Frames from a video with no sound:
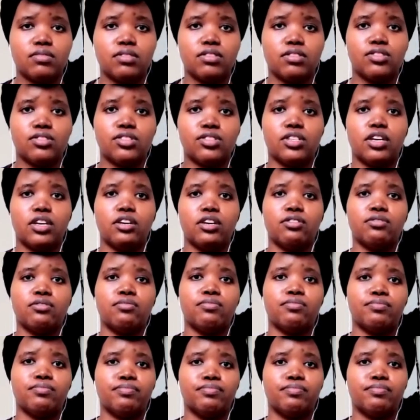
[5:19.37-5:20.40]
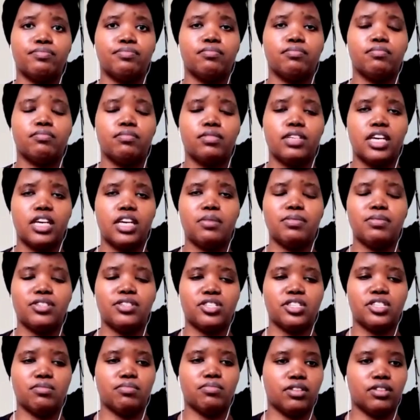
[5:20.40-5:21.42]
So keep it
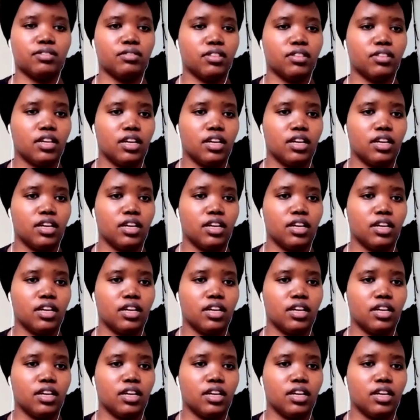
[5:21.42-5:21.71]
simple.